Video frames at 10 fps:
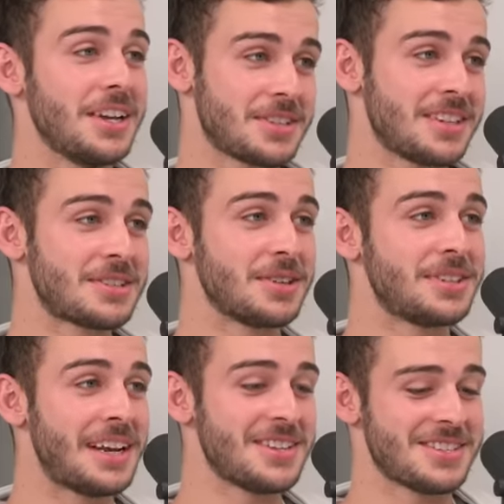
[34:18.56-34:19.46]
is he's got a
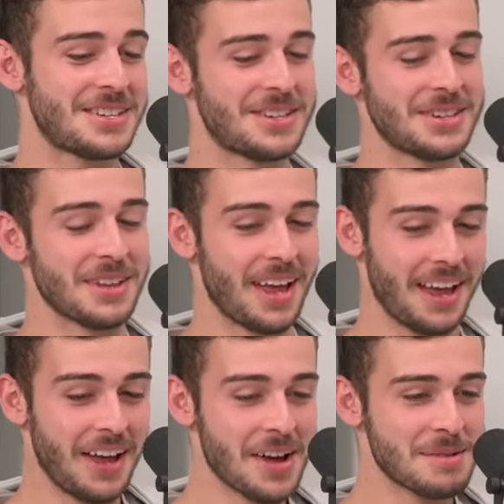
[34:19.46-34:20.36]
tendency yeah, to do that. I
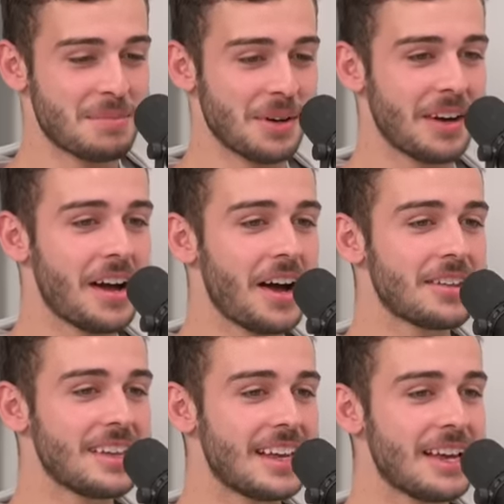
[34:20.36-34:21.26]
do. But I
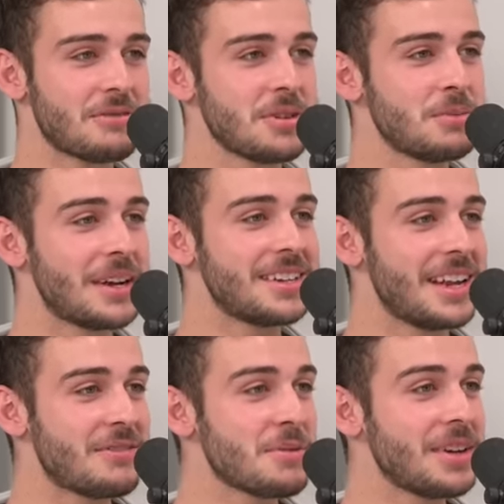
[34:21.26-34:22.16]
think if you went
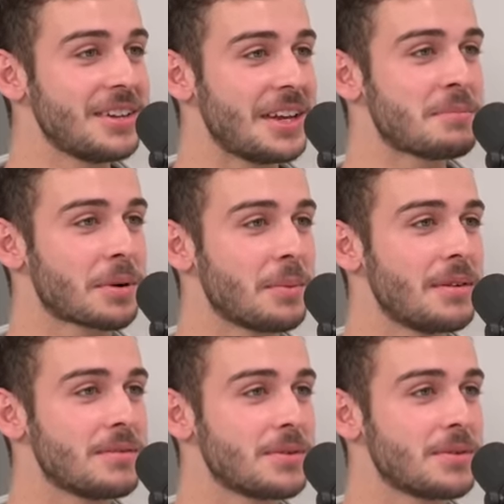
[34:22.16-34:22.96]
if you went deeper and went